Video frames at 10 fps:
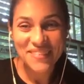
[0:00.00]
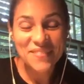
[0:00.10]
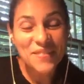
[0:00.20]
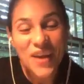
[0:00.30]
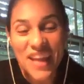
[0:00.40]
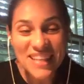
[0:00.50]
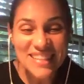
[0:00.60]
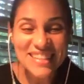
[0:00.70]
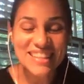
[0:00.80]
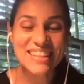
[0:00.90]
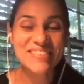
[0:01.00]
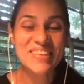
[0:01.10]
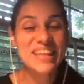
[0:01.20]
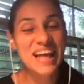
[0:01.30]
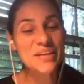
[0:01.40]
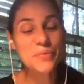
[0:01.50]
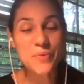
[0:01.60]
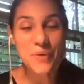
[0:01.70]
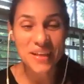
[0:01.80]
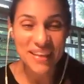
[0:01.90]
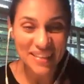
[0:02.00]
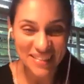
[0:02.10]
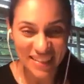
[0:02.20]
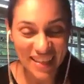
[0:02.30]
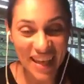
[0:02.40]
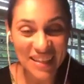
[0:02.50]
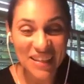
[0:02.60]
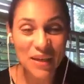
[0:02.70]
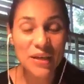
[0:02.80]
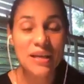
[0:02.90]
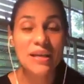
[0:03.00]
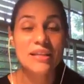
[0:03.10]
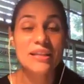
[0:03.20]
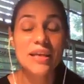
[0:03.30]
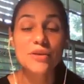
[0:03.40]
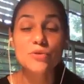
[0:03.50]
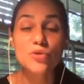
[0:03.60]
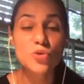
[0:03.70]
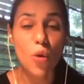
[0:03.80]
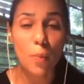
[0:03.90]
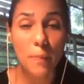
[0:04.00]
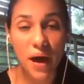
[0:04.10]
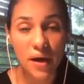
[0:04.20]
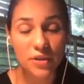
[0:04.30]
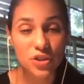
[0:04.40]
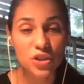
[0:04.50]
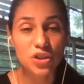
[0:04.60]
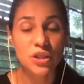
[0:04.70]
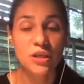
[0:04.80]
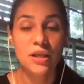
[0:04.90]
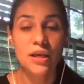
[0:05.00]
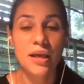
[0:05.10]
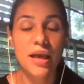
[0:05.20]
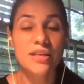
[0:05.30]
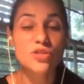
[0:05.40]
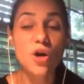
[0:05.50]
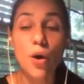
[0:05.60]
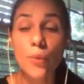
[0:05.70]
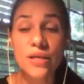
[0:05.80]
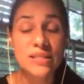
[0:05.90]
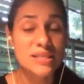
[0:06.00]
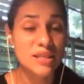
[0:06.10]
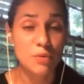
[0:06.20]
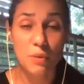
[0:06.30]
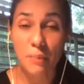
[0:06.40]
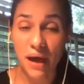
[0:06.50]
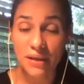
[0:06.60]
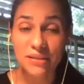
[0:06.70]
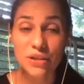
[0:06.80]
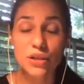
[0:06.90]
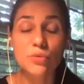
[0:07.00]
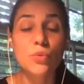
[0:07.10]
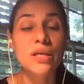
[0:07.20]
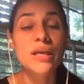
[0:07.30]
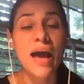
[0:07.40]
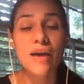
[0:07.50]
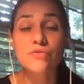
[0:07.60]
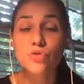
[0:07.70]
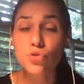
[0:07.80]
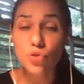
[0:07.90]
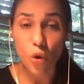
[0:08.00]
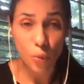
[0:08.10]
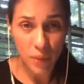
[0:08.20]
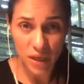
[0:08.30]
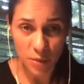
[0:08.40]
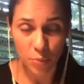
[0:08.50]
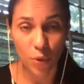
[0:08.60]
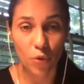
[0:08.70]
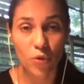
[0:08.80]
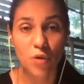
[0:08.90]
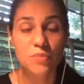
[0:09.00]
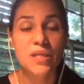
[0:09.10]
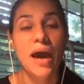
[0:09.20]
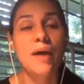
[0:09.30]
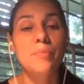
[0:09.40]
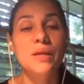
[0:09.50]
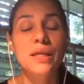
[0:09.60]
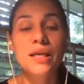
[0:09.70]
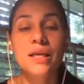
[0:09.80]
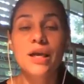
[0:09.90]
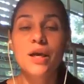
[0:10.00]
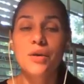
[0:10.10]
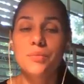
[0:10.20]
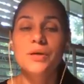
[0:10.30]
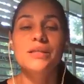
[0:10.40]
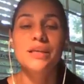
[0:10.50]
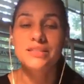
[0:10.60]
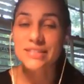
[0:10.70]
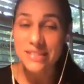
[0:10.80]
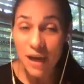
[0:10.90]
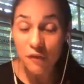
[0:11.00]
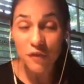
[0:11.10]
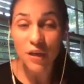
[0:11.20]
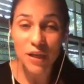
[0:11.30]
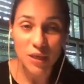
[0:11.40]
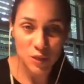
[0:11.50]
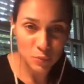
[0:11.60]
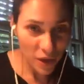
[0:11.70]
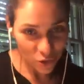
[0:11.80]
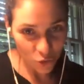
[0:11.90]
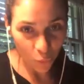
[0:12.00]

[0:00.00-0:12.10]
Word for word: Friends, glad we were here together. Thank you so much as always, as a reminder, we have so many programs happening, but there's definitely a special